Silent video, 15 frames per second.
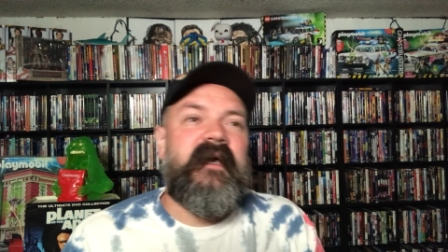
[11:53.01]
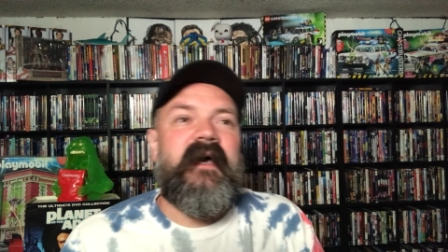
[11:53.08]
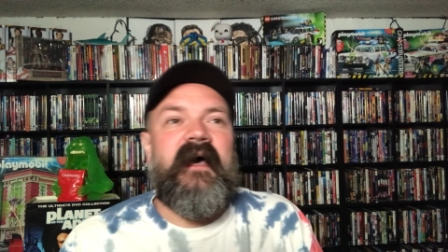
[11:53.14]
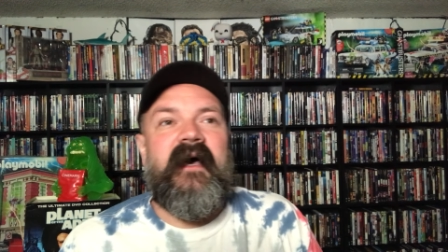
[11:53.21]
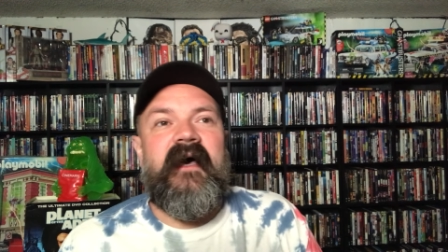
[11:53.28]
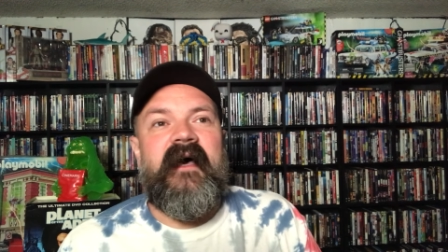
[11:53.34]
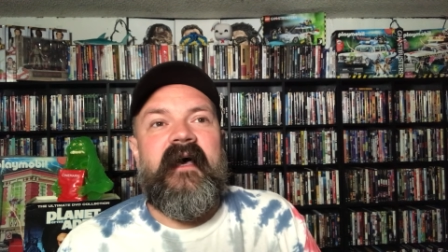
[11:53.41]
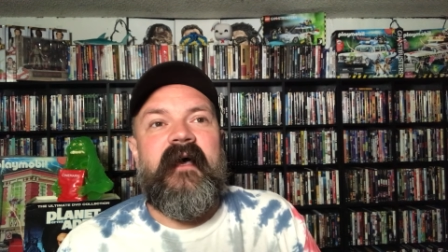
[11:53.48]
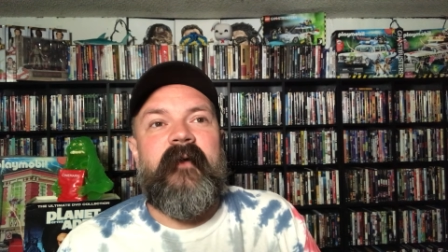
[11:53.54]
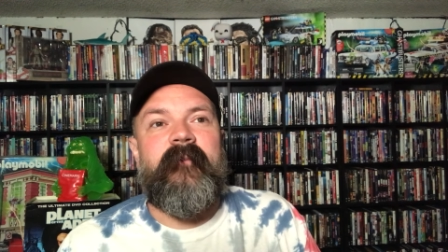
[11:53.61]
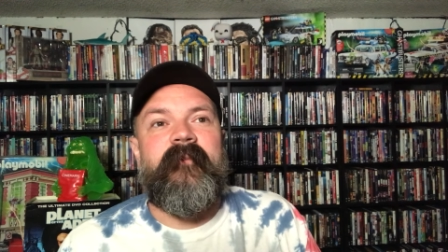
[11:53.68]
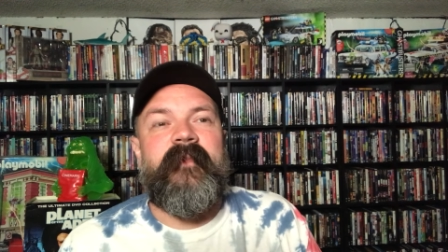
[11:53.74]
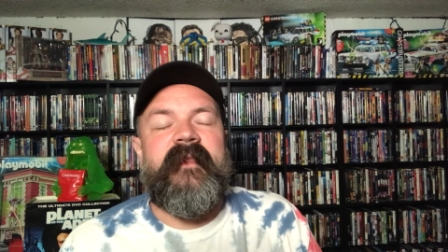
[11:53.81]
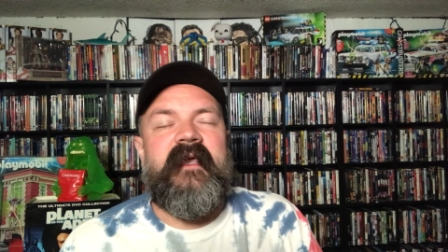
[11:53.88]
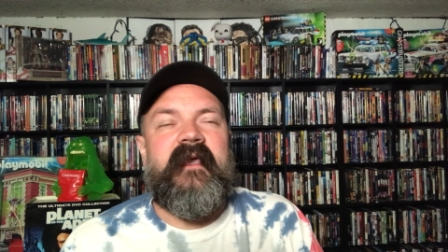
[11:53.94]

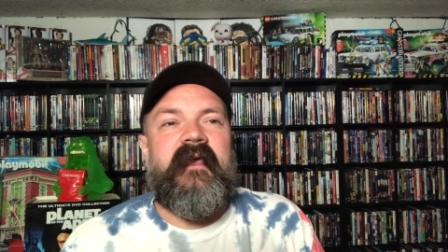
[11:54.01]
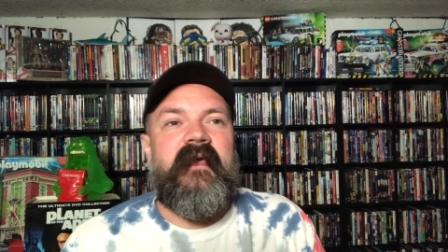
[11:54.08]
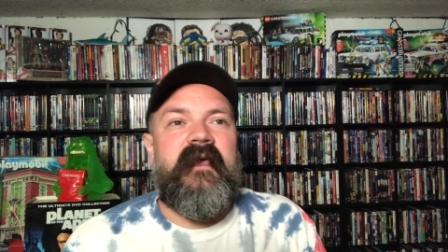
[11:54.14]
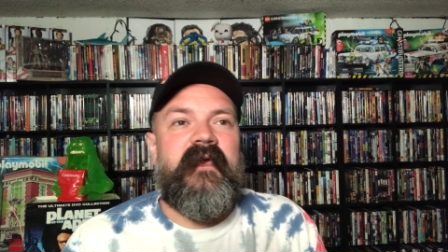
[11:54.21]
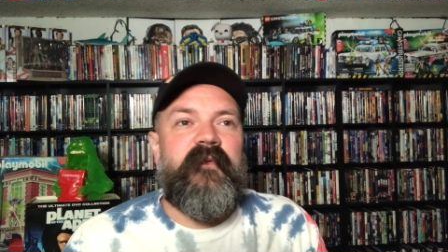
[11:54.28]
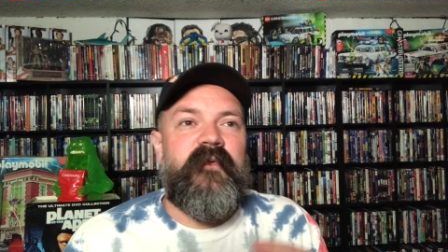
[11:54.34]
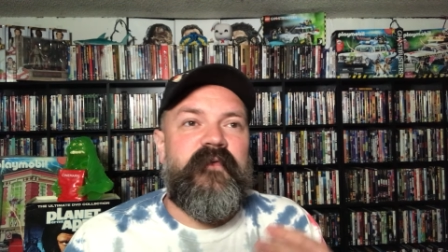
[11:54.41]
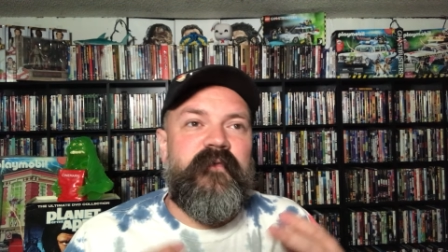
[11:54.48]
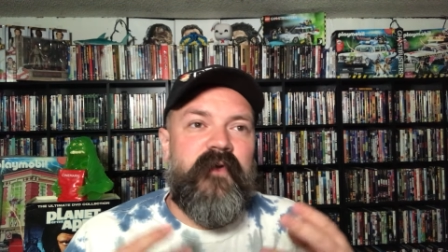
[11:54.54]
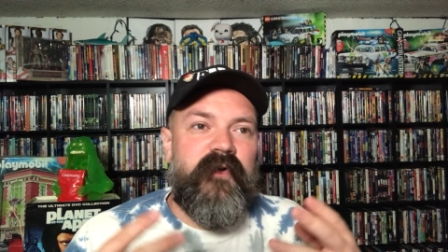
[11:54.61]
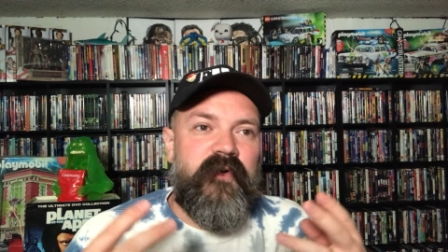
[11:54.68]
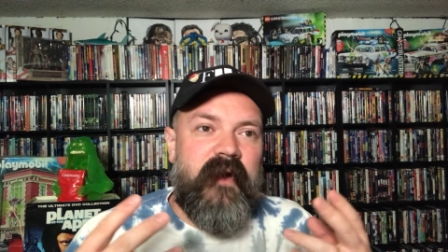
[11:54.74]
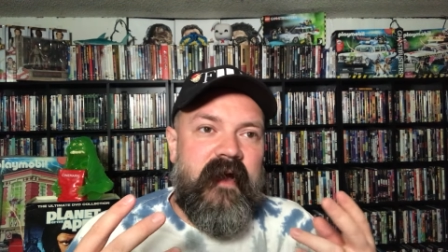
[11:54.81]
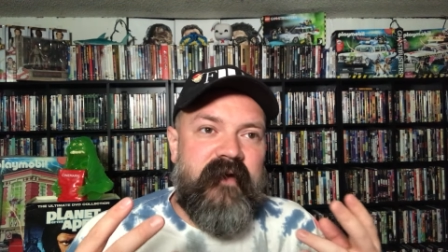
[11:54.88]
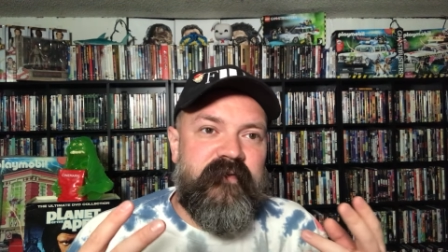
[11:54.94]
Um, he he would
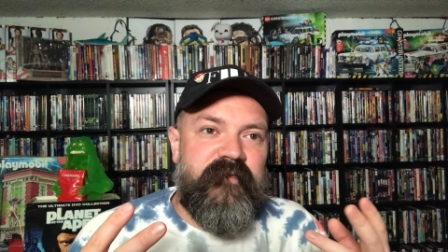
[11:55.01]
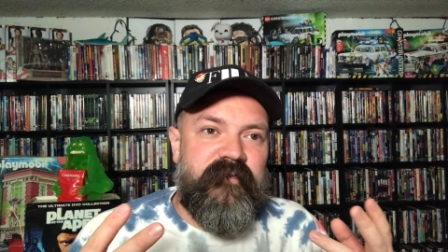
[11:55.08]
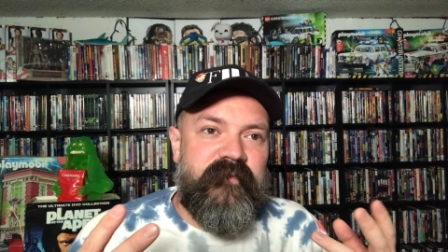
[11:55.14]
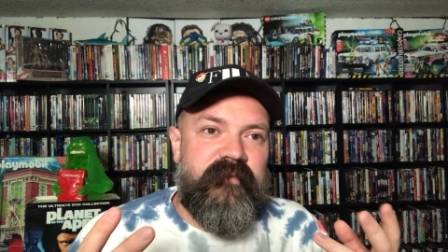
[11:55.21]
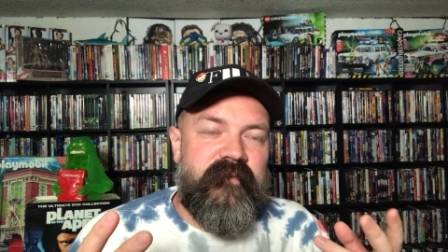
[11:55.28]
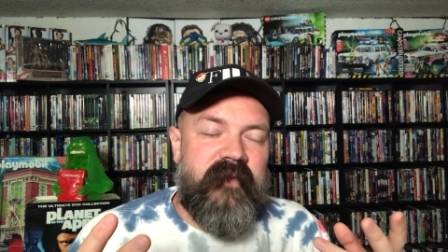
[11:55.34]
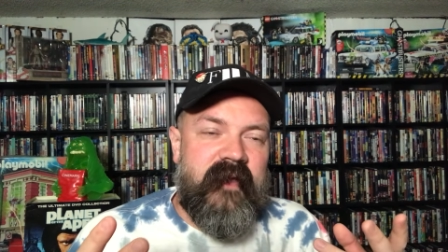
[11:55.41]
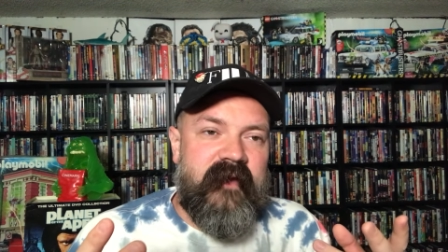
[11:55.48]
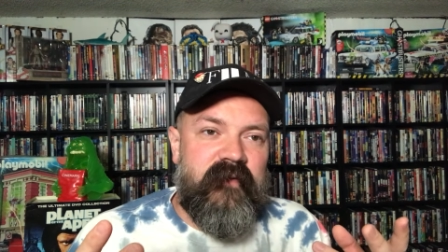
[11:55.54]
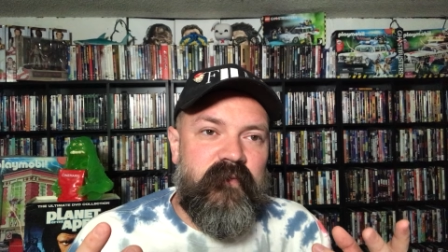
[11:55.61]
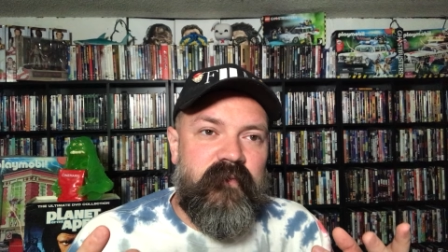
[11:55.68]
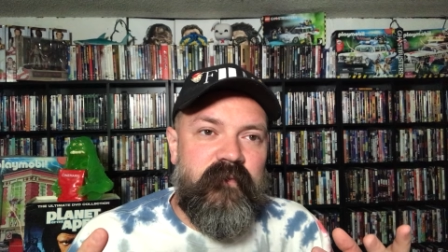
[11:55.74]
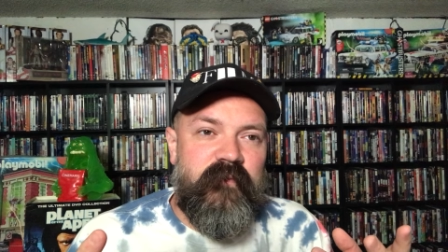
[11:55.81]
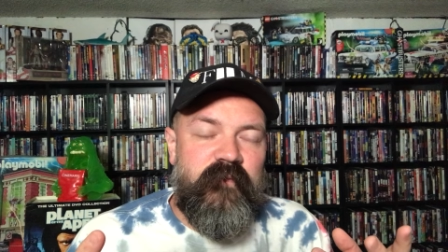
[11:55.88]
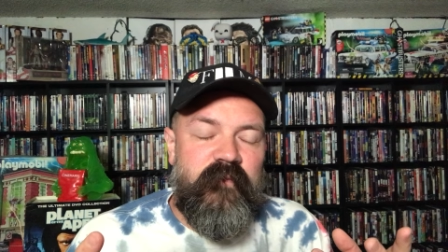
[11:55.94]
photograph like
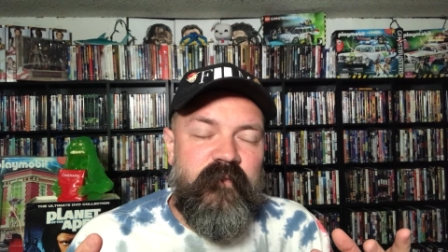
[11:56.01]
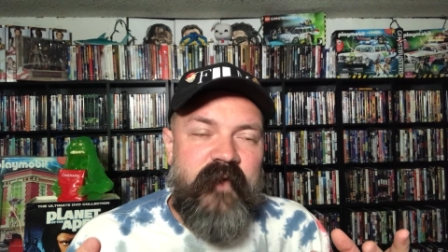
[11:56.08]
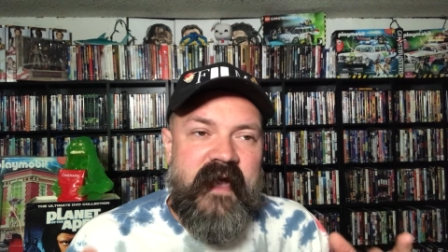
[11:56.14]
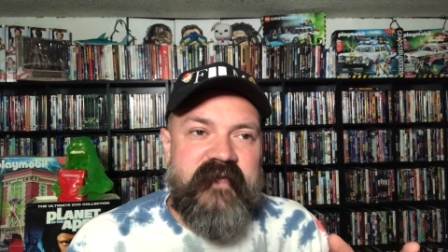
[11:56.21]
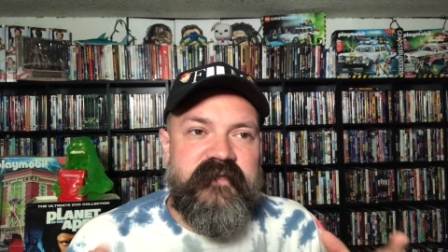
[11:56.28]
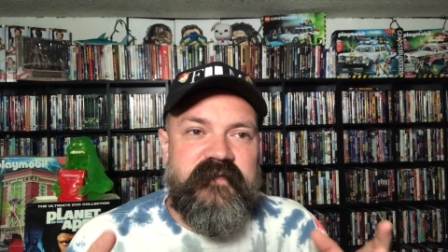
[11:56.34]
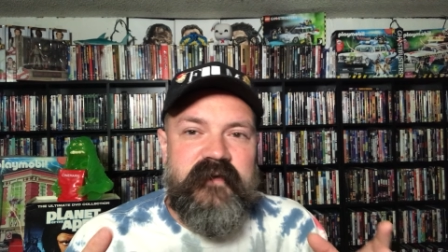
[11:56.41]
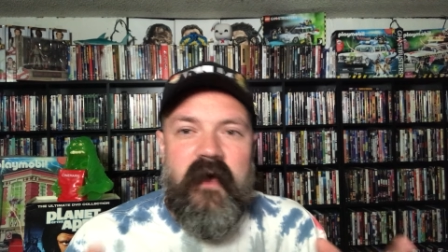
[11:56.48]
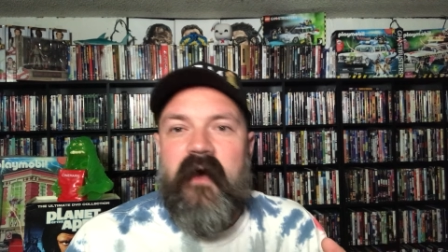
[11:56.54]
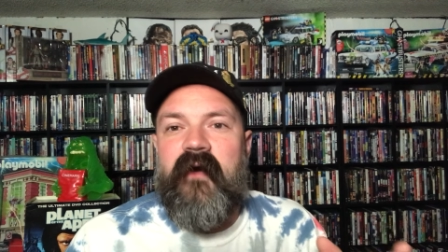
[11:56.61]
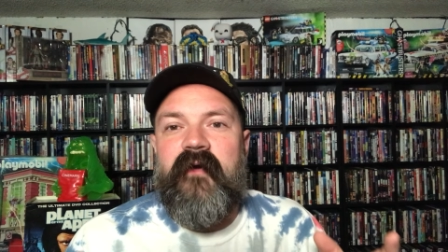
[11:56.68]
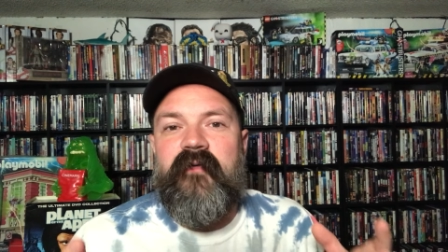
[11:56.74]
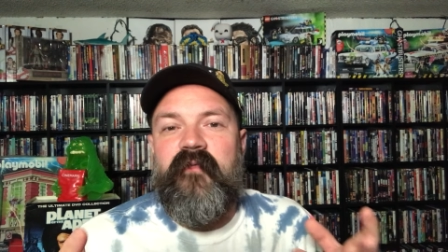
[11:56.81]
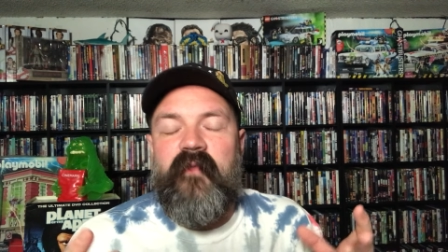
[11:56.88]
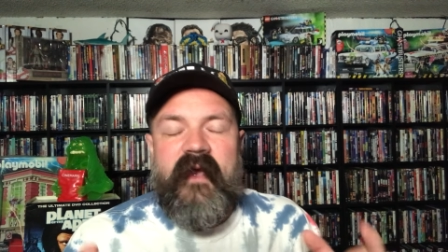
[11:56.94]
fast
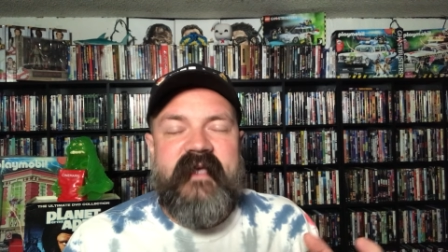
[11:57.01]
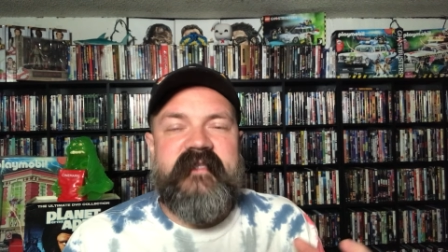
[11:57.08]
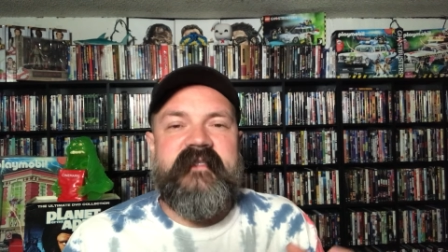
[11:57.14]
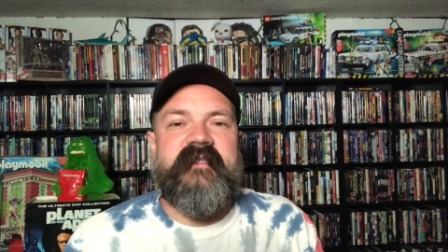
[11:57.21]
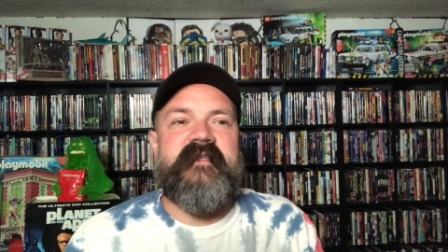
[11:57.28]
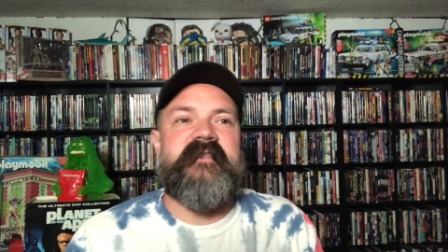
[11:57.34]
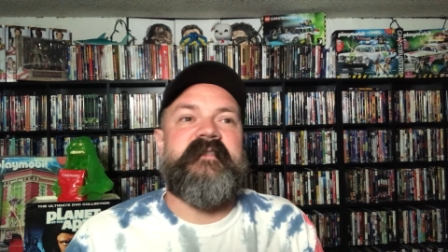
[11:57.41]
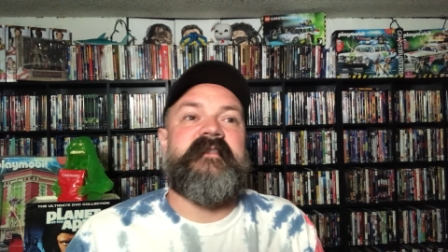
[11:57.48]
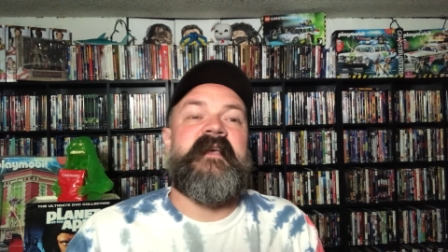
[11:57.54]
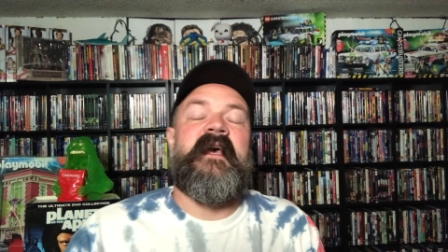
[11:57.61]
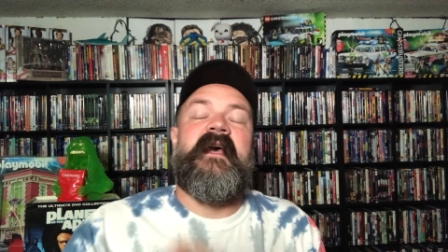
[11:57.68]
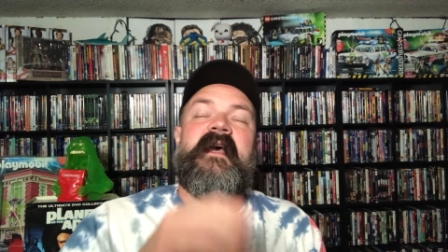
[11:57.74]
car races.